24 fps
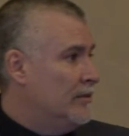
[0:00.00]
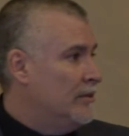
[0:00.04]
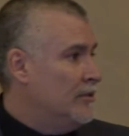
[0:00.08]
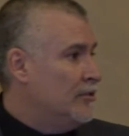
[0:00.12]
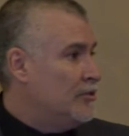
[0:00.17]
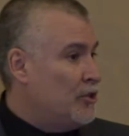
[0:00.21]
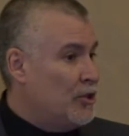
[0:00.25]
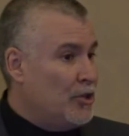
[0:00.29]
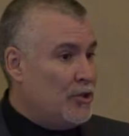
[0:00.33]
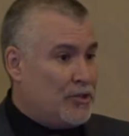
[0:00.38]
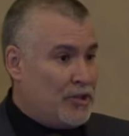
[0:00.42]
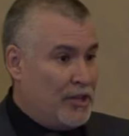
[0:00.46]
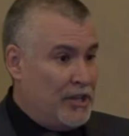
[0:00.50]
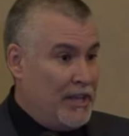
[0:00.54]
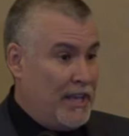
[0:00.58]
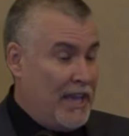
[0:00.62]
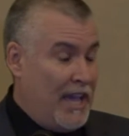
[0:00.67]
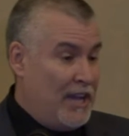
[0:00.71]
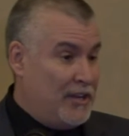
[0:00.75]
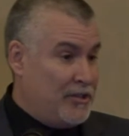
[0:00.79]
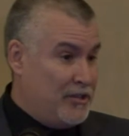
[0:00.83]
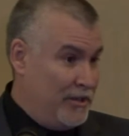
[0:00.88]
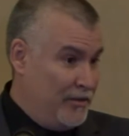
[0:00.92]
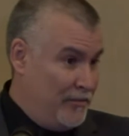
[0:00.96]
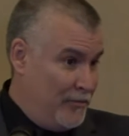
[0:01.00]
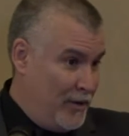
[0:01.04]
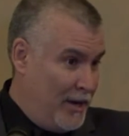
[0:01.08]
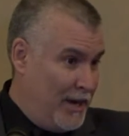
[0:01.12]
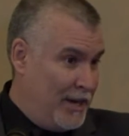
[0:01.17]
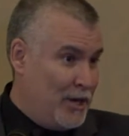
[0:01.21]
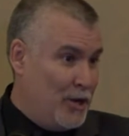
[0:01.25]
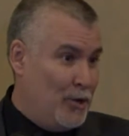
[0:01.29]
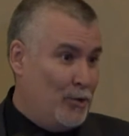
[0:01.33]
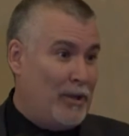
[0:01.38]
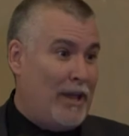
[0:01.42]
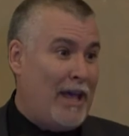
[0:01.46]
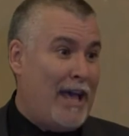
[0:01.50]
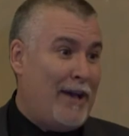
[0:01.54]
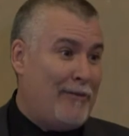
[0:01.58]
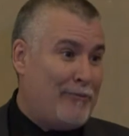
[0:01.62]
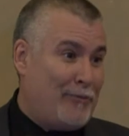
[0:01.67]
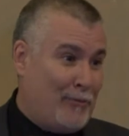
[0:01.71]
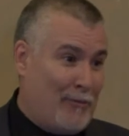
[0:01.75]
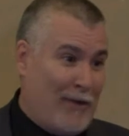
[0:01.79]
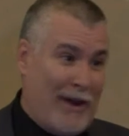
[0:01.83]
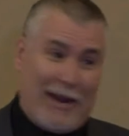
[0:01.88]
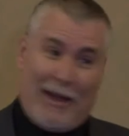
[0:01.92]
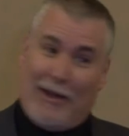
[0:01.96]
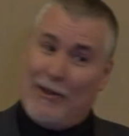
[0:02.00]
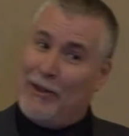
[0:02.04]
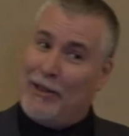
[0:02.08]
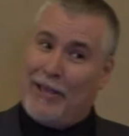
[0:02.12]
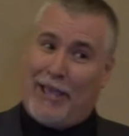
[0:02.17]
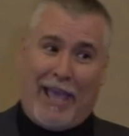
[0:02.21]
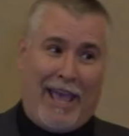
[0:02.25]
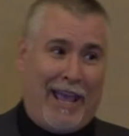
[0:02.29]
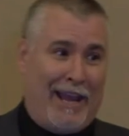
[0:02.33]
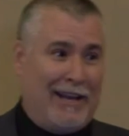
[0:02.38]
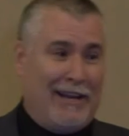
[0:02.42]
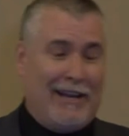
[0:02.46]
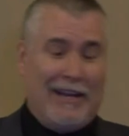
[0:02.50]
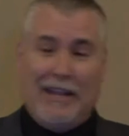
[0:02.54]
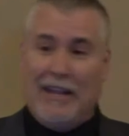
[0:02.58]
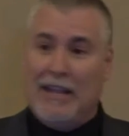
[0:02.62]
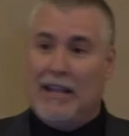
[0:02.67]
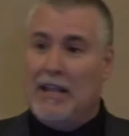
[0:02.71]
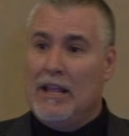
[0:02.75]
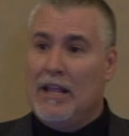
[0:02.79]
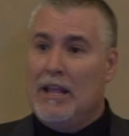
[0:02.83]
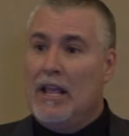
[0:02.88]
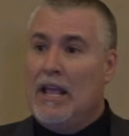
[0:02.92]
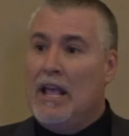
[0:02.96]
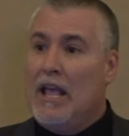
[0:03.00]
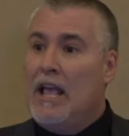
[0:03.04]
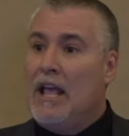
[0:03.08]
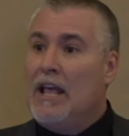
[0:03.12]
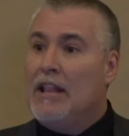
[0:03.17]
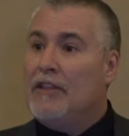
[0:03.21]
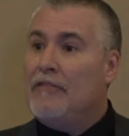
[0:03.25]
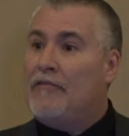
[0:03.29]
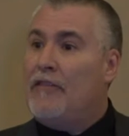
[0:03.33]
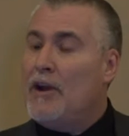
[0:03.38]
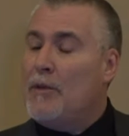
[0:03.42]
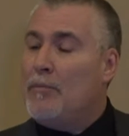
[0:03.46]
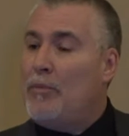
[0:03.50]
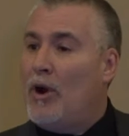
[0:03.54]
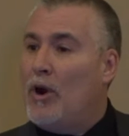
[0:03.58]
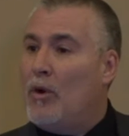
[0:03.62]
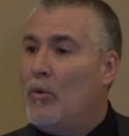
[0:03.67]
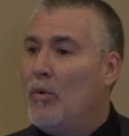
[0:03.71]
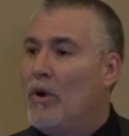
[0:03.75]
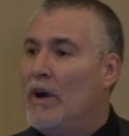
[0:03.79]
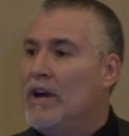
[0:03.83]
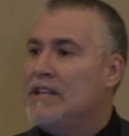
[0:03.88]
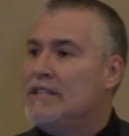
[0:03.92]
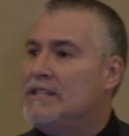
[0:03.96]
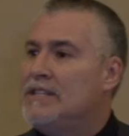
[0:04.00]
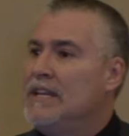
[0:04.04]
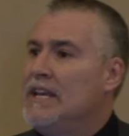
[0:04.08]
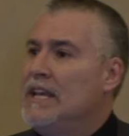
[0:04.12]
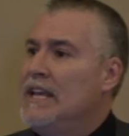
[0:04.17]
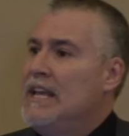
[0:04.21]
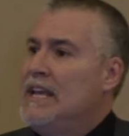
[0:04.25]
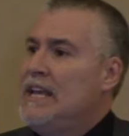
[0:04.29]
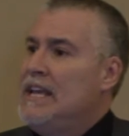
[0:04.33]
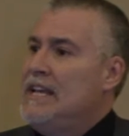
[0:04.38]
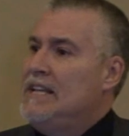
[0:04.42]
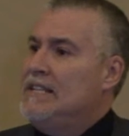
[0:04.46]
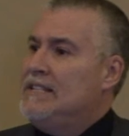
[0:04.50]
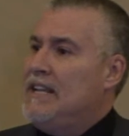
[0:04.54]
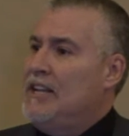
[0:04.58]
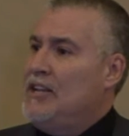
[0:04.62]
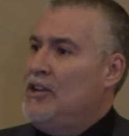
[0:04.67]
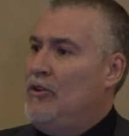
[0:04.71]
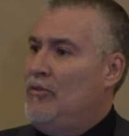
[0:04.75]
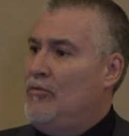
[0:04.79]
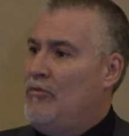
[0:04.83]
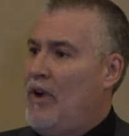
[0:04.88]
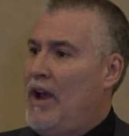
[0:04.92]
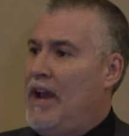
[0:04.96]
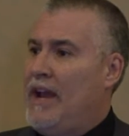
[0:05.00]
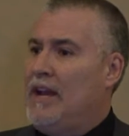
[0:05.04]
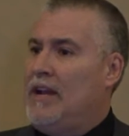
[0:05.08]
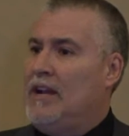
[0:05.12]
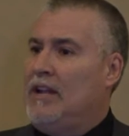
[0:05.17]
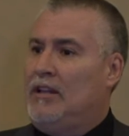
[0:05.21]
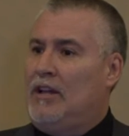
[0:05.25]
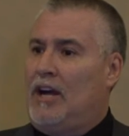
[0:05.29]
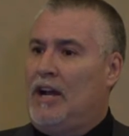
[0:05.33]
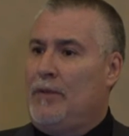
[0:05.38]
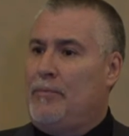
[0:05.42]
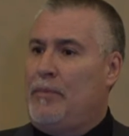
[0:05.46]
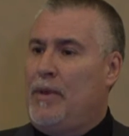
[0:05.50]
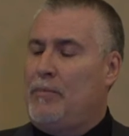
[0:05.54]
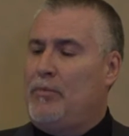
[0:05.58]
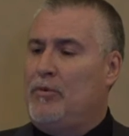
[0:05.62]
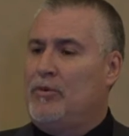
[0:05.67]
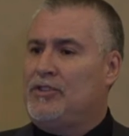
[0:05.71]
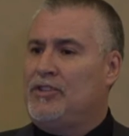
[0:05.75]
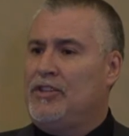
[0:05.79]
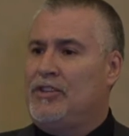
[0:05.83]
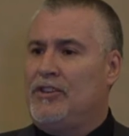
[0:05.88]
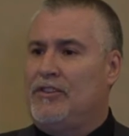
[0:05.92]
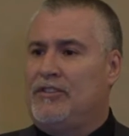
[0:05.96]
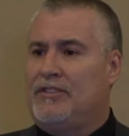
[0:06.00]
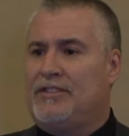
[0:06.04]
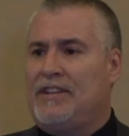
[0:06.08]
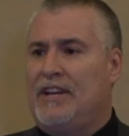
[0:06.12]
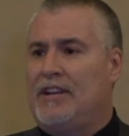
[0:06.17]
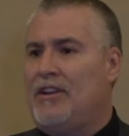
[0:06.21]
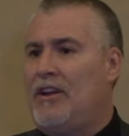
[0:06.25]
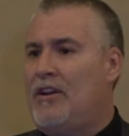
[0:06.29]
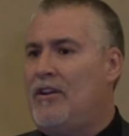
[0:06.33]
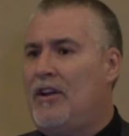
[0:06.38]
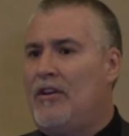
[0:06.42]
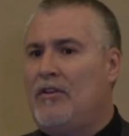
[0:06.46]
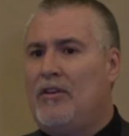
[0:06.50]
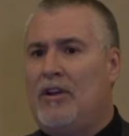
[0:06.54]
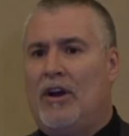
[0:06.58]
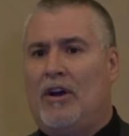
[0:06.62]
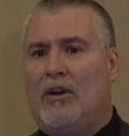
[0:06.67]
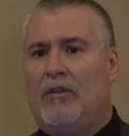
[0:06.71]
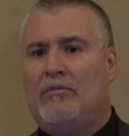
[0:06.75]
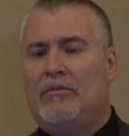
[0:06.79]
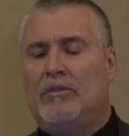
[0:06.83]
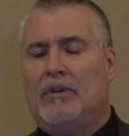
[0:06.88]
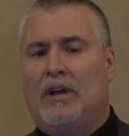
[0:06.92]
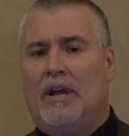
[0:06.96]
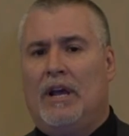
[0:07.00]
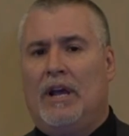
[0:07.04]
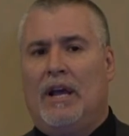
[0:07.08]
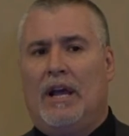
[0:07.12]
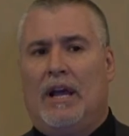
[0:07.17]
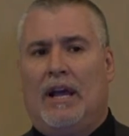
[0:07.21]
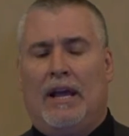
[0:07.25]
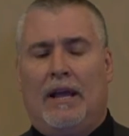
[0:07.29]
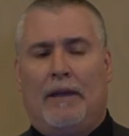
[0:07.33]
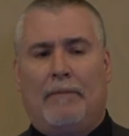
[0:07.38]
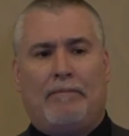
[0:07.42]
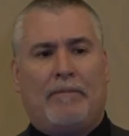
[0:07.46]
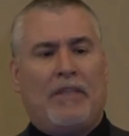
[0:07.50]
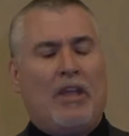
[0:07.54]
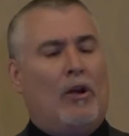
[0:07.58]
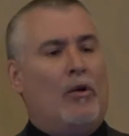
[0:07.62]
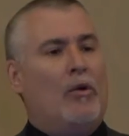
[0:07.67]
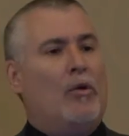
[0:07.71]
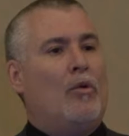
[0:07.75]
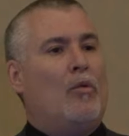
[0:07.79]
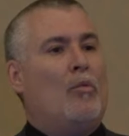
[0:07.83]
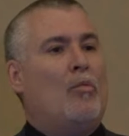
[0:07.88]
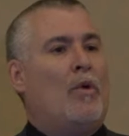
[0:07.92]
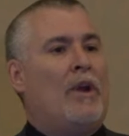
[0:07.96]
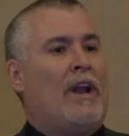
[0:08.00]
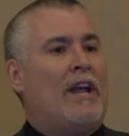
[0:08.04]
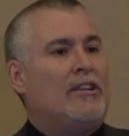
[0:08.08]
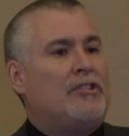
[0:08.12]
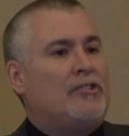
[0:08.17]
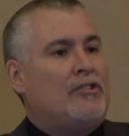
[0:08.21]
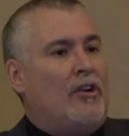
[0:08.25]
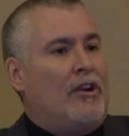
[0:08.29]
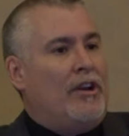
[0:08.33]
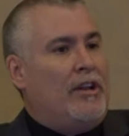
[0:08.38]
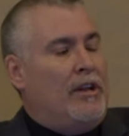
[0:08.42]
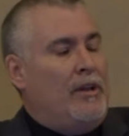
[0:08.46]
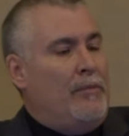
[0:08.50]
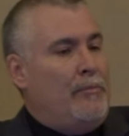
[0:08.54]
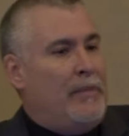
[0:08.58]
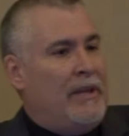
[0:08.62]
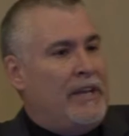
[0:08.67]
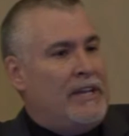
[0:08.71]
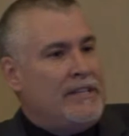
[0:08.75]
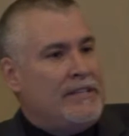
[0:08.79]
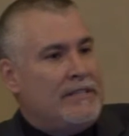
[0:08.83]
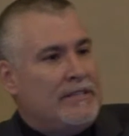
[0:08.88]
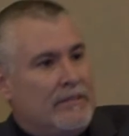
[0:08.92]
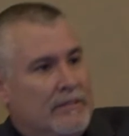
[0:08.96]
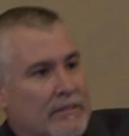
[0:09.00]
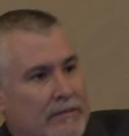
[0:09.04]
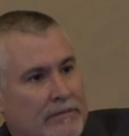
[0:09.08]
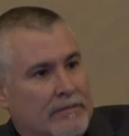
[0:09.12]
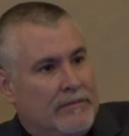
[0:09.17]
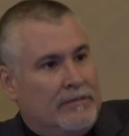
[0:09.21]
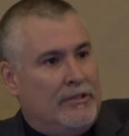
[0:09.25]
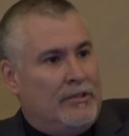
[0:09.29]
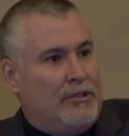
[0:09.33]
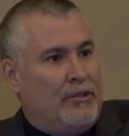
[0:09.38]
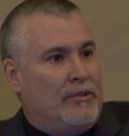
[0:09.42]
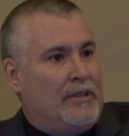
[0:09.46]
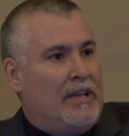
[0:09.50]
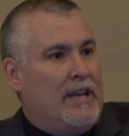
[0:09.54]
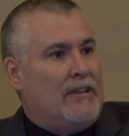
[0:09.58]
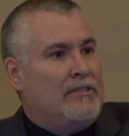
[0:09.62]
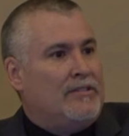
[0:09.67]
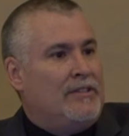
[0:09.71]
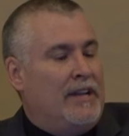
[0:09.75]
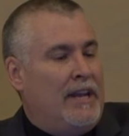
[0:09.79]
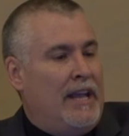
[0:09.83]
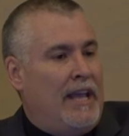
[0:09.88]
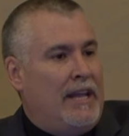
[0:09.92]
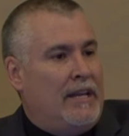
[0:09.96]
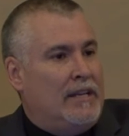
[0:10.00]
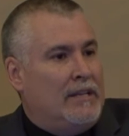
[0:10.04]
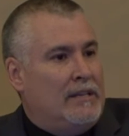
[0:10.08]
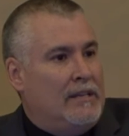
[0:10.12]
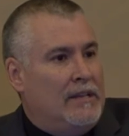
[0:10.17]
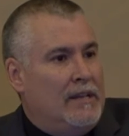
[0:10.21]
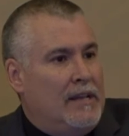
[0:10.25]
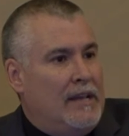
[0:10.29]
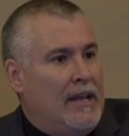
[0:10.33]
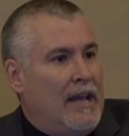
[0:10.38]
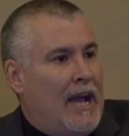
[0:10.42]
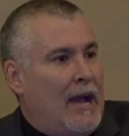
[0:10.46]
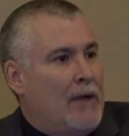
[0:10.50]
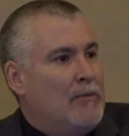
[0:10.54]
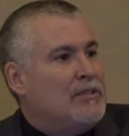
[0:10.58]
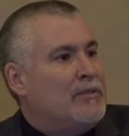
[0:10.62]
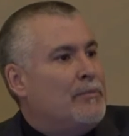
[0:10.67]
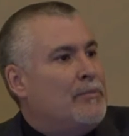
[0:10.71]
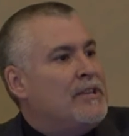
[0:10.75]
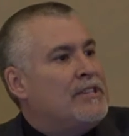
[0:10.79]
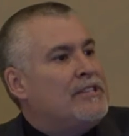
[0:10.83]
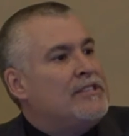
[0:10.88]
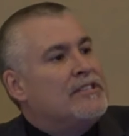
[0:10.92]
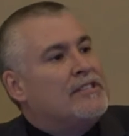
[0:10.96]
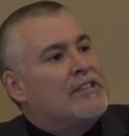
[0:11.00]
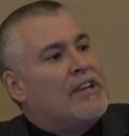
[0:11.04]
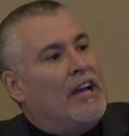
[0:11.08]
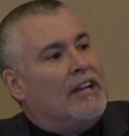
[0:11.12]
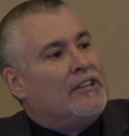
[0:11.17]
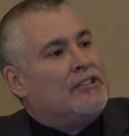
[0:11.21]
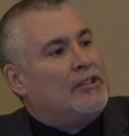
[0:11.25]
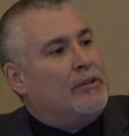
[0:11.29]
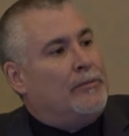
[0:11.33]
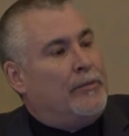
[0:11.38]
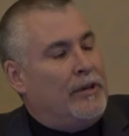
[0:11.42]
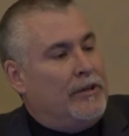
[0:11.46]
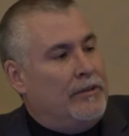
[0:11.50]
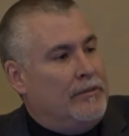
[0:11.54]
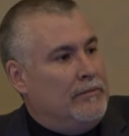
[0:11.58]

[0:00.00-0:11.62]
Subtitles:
So you should engage it, right? You laughed right out of the gate. The funny part is that you're right. A lot of people would sit there and say, no, You know, when I started in biz in 2008, I was a business customer.